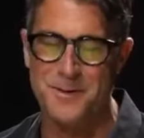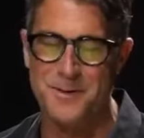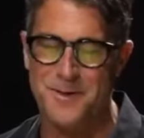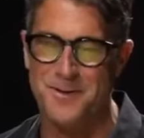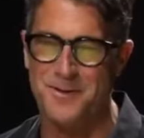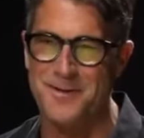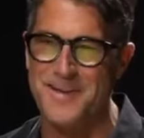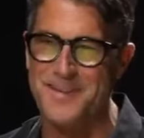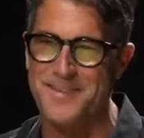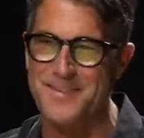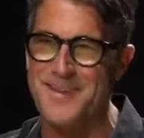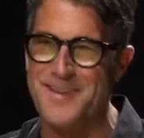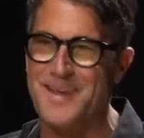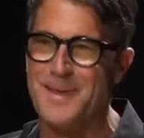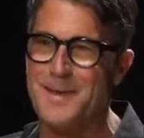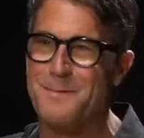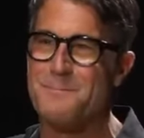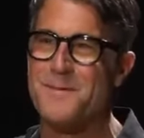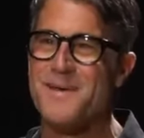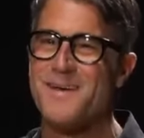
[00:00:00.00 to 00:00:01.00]
recurring
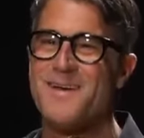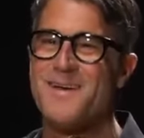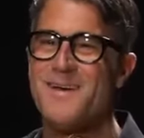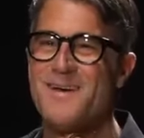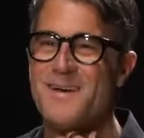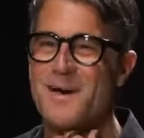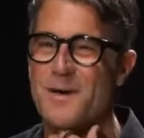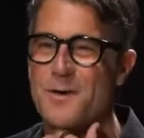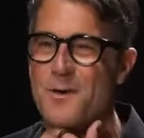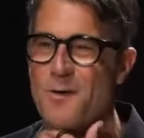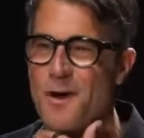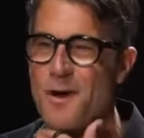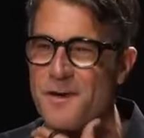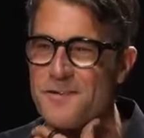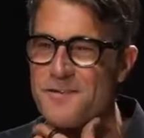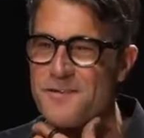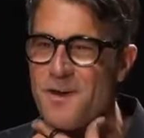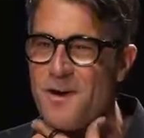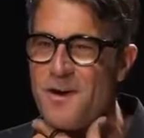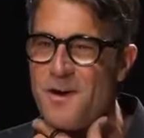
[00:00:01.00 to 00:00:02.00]
theme well,
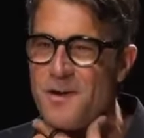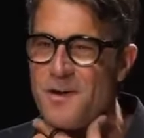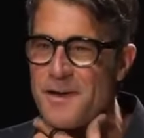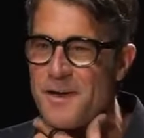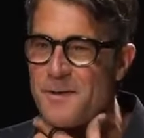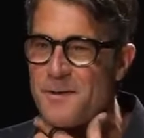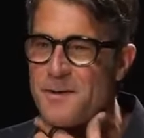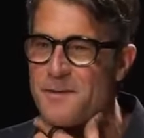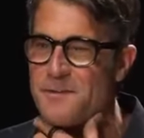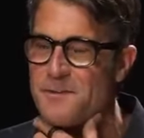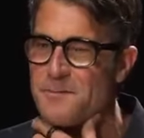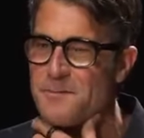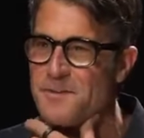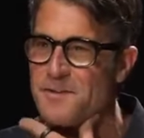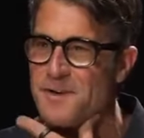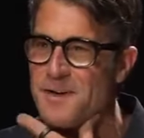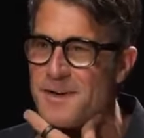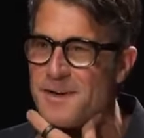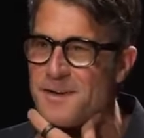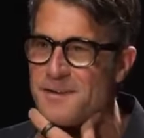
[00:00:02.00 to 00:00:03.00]
across all areas of
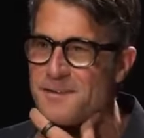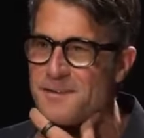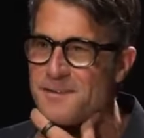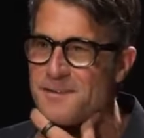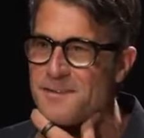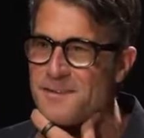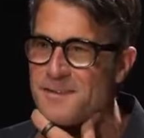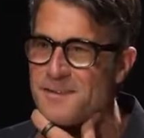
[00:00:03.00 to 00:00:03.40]
science.